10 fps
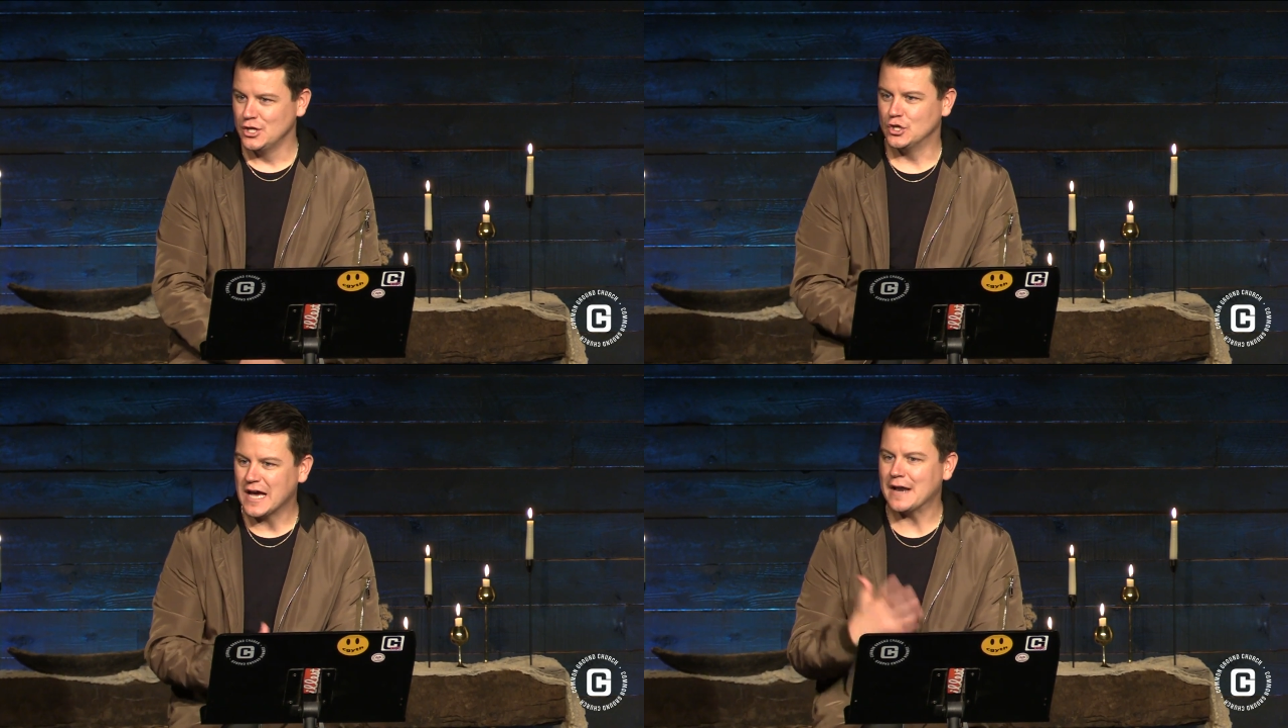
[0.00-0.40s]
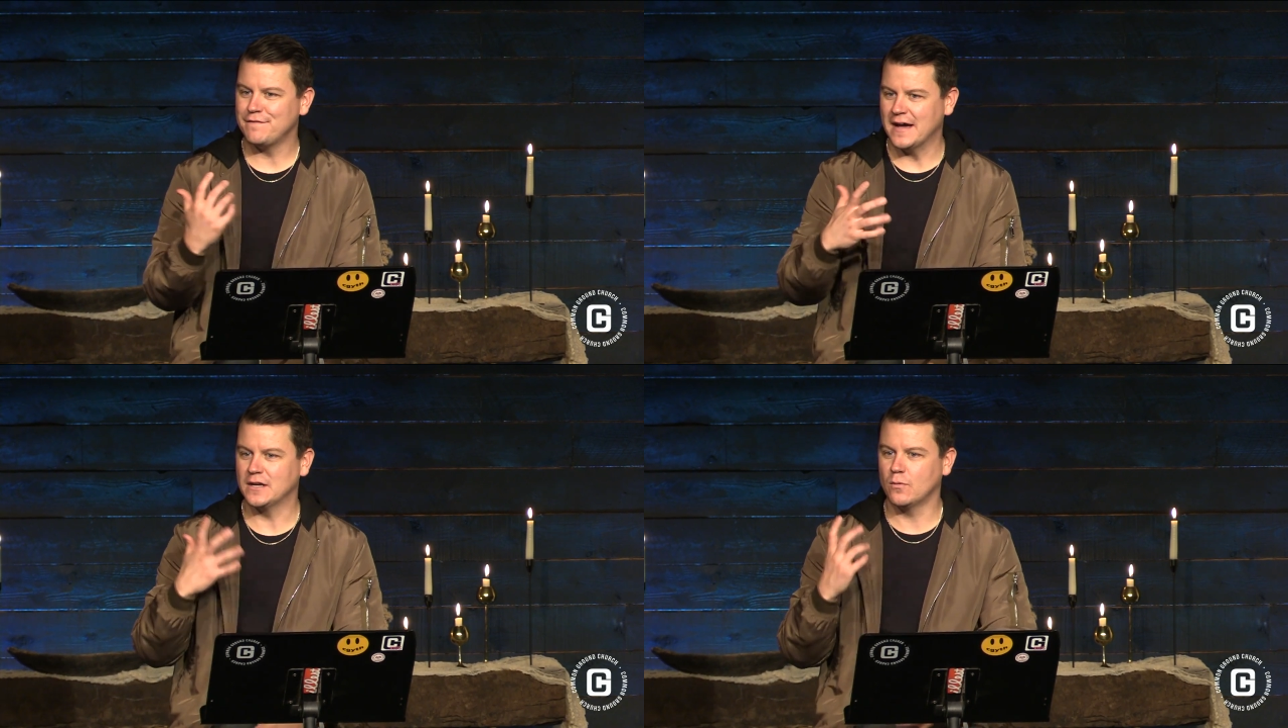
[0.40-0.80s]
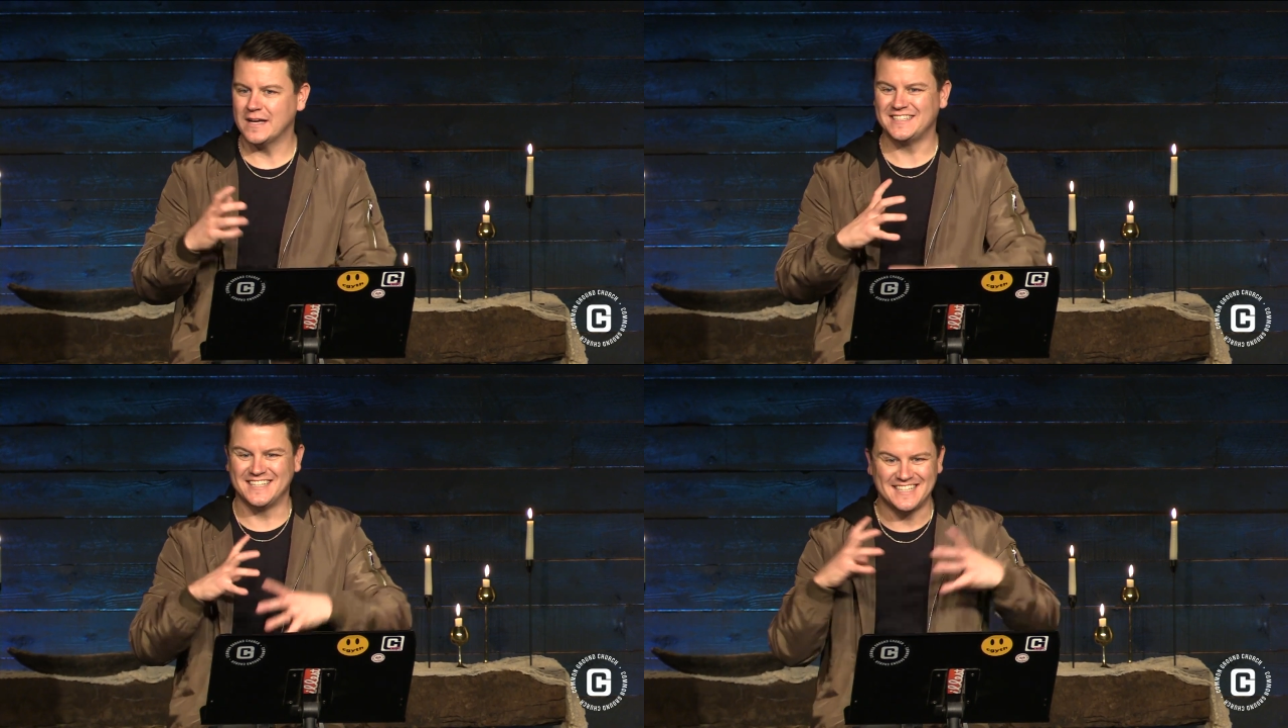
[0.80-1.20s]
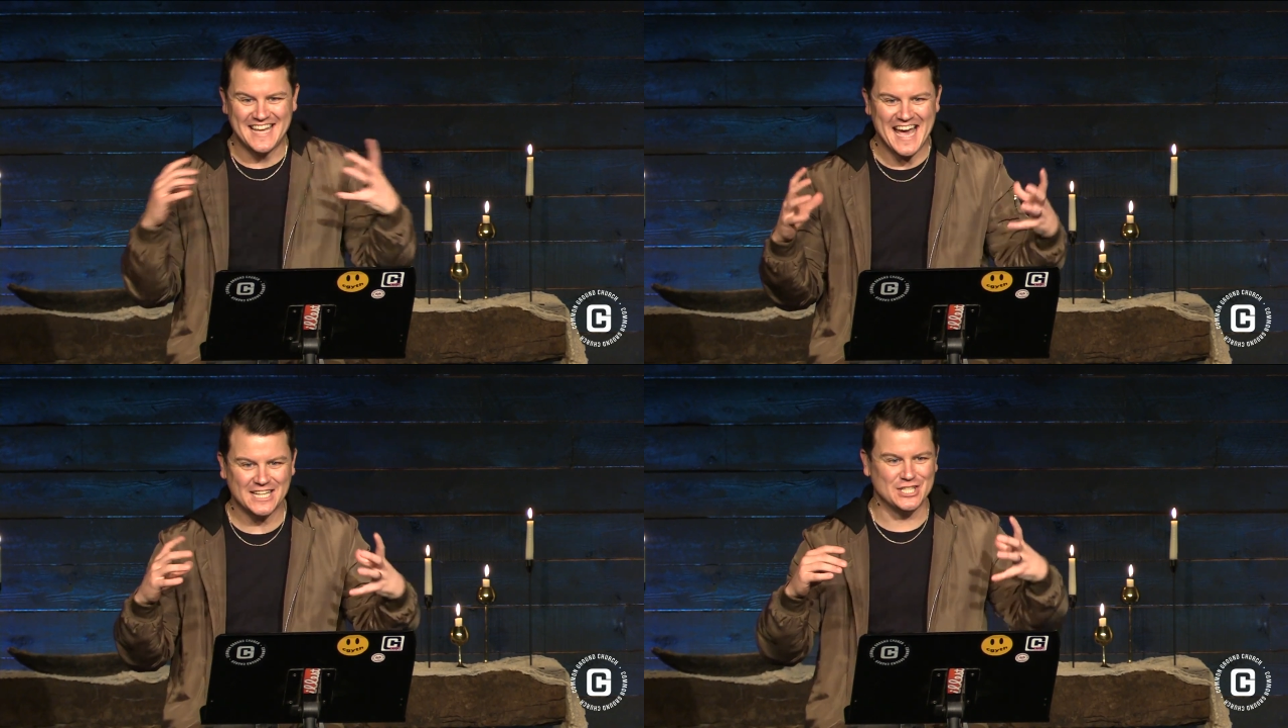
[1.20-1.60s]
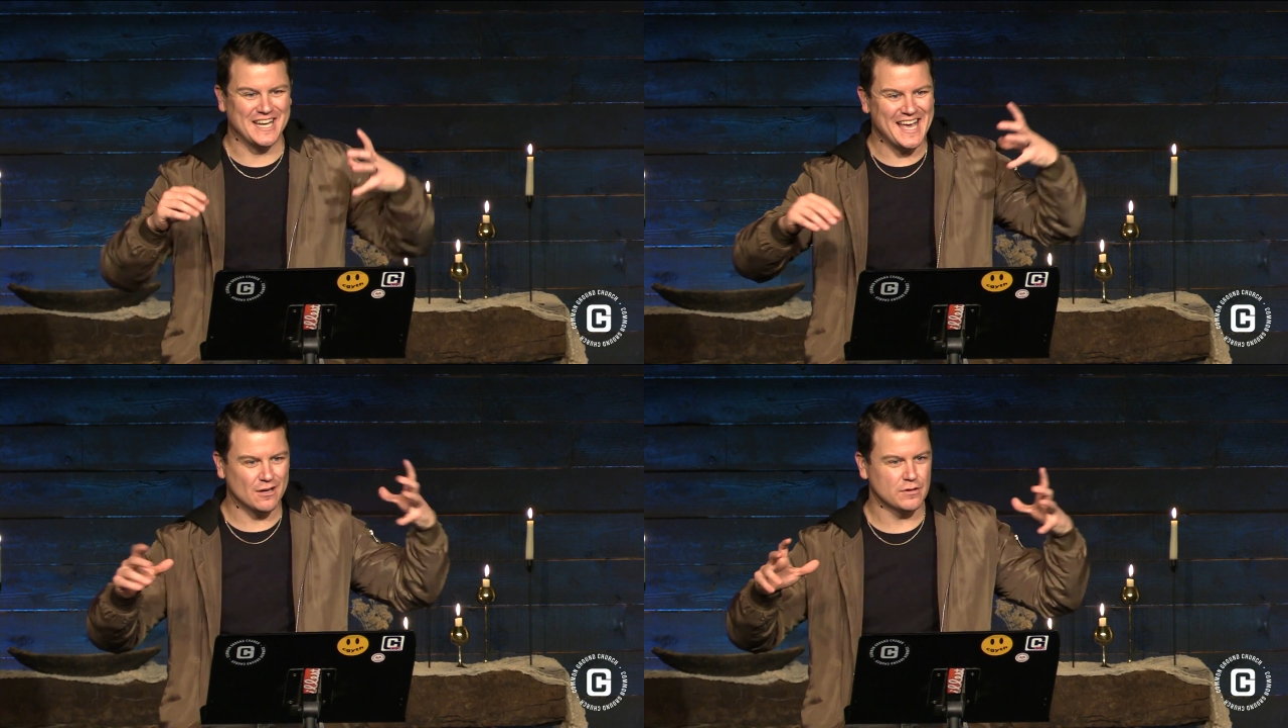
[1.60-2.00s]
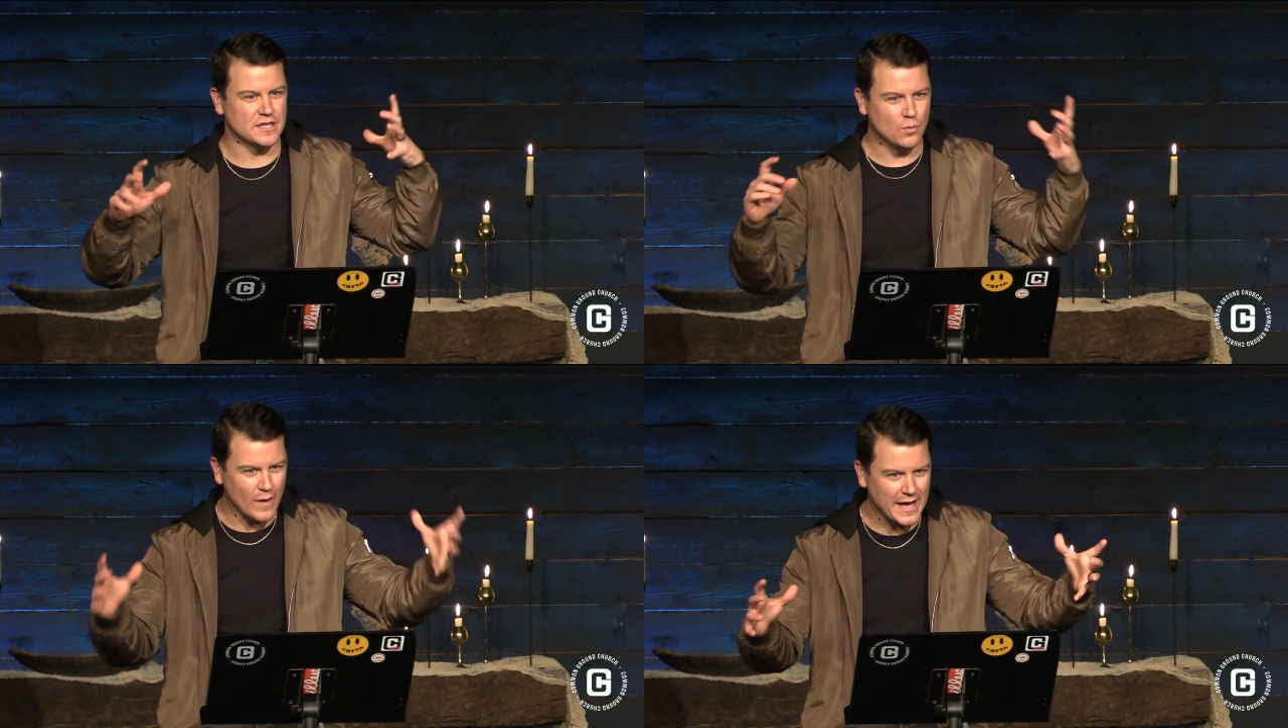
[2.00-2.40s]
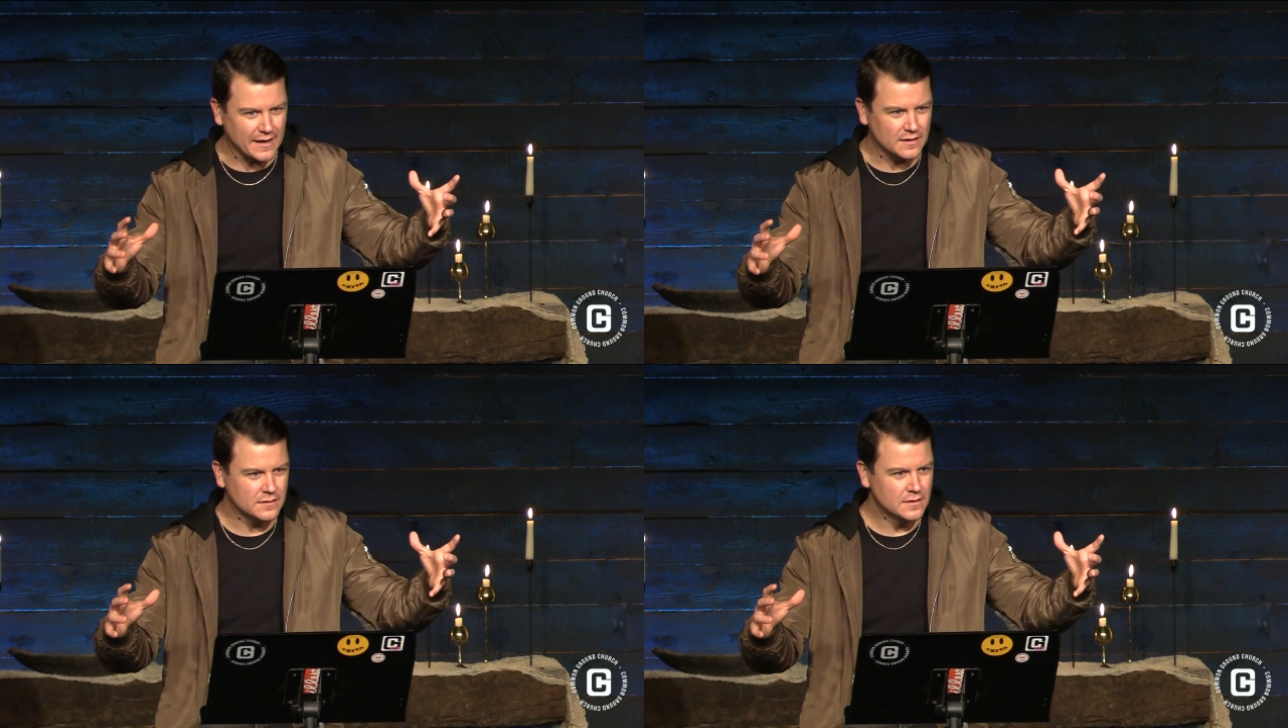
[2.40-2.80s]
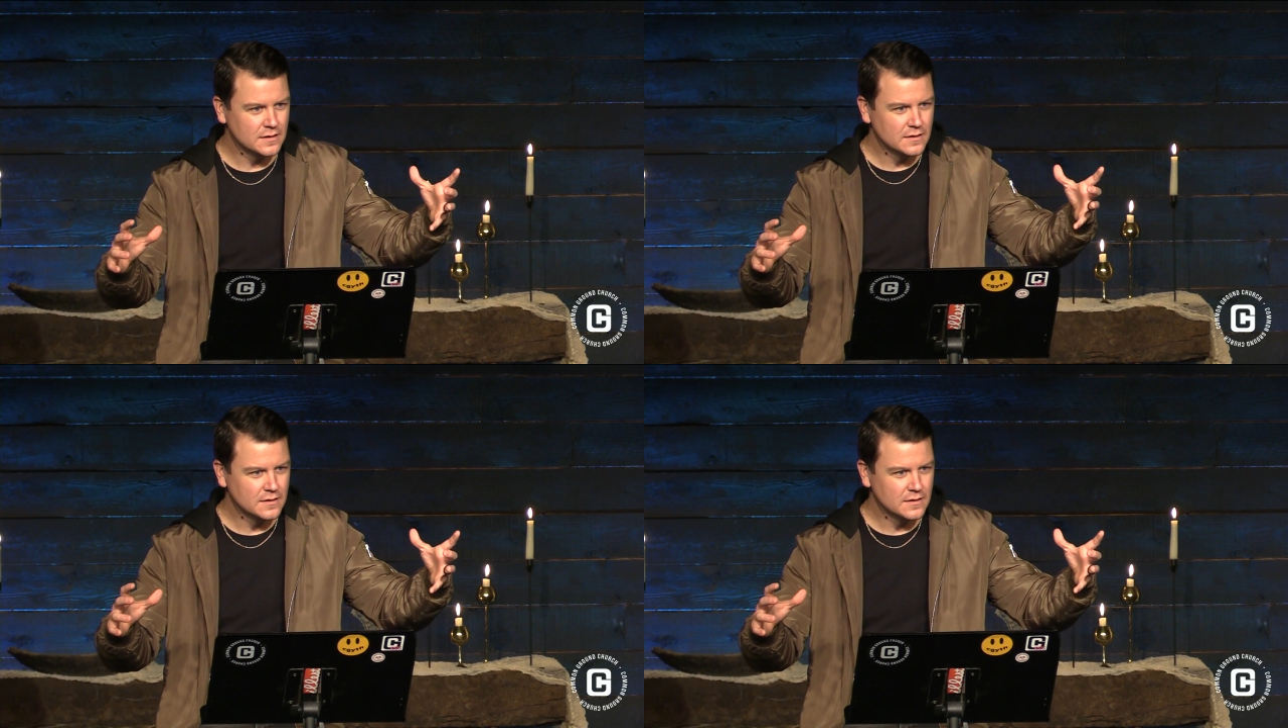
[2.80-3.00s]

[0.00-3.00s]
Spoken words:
You got to find a way to detach in a healthy way,